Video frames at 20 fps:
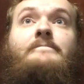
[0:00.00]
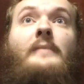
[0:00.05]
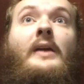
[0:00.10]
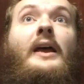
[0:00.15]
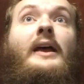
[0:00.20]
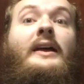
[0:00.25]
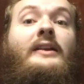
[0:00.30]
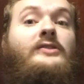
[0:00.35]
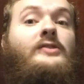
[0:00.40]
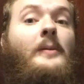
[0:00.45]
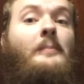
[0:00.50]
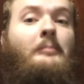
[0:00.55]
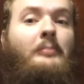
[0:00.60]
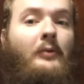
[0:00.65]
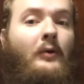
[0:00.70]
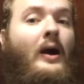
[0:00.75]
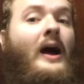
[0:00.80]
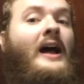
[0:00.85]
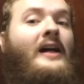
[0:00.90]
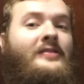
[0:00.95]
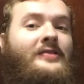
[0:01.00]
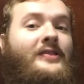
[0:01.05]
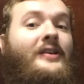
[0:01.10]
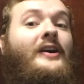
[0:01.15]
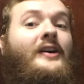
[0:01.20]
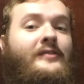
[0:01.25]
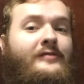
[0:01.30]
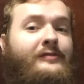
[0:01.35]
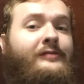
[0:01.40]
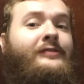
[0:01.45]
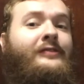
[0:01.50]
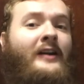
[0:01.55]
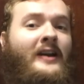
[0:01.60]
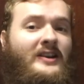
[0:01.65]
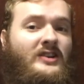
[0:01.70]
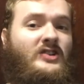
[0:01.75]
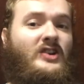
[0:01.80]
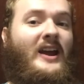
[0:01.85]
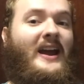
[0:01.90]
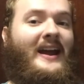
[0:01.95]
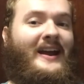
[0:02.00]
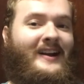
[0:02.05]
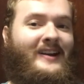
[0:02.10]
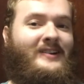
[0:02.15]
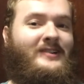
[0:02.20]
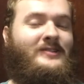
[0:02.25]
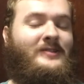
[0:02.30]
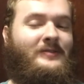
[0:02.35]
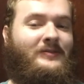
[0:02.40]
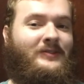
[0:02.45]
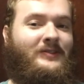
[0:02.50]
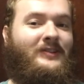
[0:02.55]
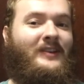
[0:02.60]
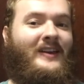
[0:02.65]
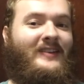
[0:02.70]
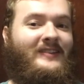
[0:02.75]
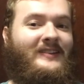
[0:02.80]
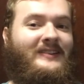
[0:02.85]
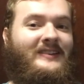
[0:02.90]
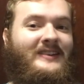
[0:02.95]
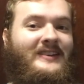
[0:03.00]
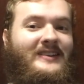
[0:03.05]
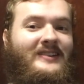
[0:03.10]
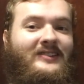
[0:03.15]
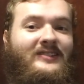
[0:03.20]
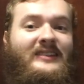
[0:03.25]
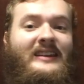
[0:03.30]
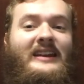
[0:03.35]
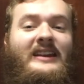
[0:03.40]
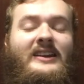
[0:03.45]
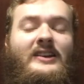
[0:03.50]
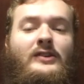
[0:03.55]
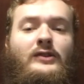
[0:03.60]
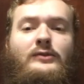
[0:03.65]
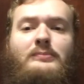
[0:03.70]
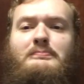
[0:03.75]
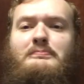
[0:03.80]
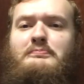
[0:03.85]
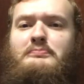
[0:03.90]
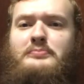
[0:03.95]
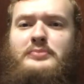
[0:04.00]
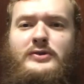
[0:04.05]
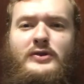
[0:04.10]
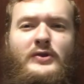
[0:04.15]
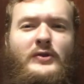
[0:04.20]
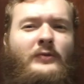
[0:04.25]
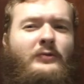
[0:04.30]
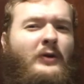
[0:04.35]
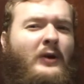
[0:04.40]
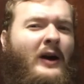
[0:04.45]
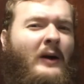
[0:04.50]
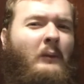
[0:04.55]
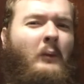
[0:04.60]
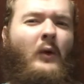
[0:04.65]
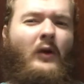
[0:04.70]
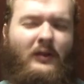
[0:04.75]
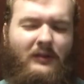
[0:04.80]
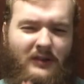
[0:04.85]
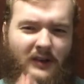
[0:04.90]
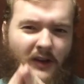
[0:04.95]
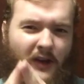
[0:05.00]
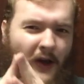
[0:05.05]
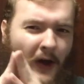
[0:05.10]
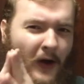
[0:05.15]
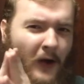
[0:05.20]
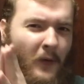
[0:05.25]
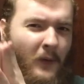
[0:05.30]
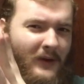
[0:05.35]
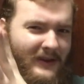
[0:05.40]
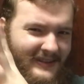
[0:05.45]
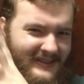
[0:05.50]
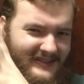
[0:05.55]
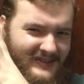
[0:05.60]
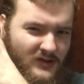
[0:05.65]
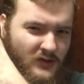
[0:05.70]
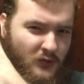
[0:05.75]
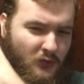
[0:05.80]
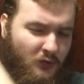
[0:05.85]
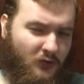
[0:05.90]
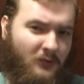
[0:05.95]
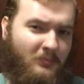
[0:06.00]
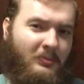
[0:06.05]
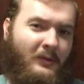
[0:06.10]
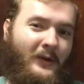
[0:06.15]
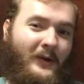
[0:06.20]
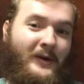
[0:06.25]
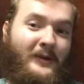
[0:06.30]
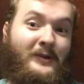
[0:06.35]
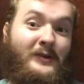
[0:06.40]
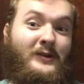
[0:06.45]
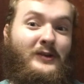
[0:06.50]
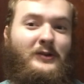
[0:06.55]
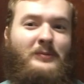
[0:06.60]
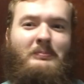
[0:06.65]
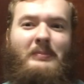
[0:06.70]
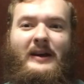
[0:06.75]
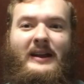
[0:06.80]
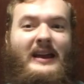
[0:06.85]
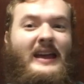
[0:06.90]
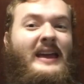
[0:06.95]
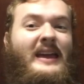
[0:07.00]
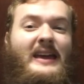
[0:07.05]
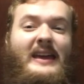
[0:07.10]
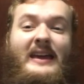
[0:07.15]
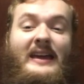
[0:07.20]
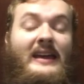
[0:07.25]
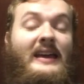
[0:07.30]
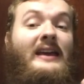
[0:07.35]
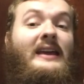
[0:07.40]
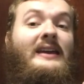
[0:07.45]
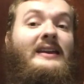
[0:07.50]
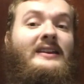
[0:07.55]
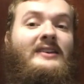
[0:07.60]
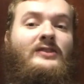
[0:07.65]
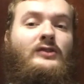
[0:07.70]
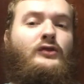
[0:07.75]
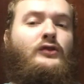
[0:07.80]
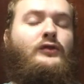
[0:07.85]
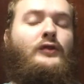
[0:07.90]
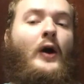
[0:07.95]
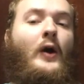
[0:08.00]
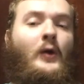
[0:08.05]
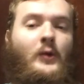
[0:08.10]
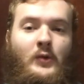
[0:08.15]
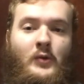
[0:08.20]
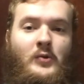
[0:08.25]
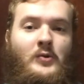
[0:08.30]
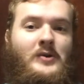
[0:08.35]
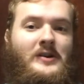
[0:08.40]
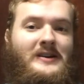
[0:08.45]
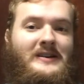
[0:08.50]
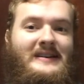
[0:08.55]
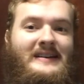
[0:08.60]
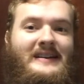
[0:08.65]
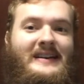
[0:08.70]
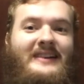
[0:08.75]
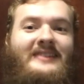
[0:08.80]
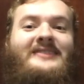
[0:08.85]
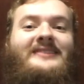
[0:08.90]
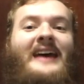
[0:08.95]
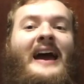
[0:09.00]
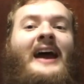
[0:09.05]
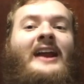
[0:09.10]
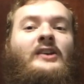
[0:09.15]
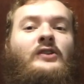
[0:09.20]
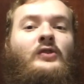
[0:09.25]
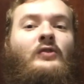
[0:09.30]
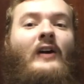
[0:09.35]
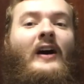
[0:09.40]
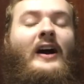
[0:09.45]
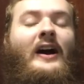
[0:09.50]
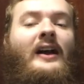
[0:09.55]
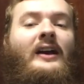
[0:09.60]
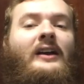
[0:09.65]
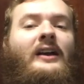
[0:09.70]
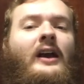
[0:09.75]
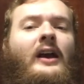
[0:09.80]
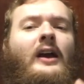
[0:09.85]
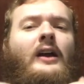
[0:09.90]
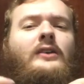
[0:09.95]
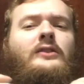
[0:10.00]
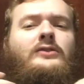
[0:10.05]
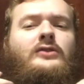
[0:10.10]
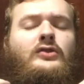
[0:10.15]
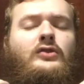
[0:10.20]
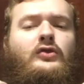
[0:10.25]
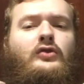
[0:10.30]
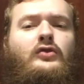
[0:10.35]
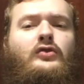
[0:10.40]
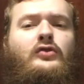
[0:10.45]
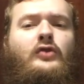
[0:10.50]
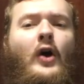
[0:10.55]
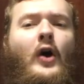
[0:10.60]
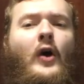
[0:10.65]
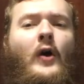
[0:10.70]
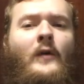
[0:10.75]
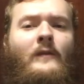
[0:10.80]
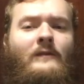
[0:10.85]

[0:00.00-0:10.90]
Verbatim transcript: it's a breath of fresh air, to say the least. It is beautiful. I won't go into spoilers, but it, it, it is so satisfying and so